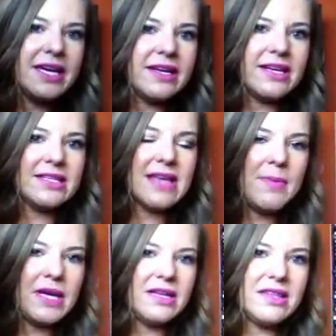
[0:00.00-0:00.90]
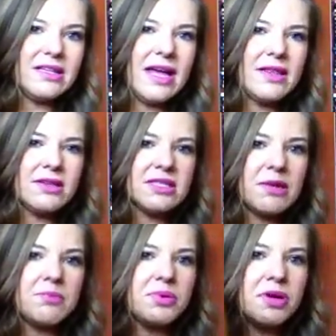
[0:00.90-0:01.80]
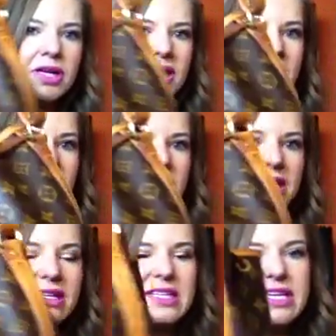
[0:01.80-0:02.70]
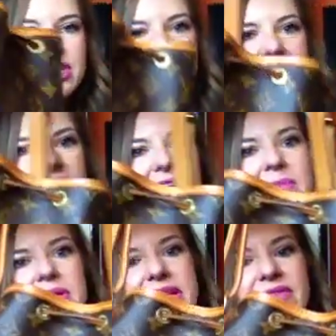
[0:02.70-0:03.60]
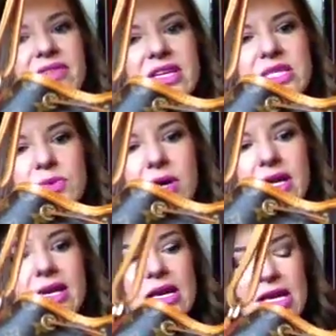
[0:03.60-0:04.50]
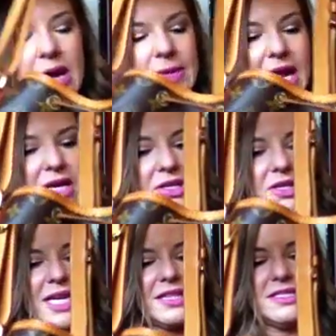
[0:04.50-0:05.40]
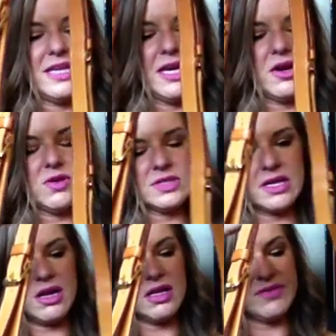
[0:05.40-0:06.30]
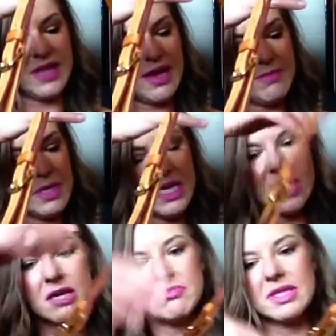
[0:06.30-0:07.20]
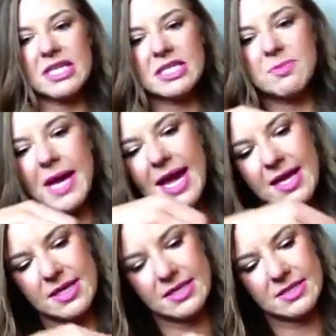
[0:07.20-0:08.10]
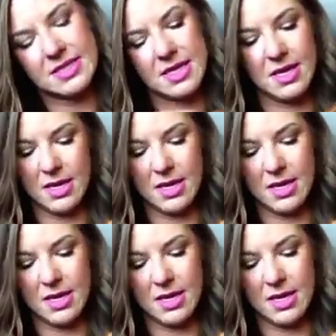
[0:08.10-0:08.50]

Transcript: it is, I mean, the leather's in pretty good condition. I believe this one, I mean, I could look at the date codes on all of them, but this bag is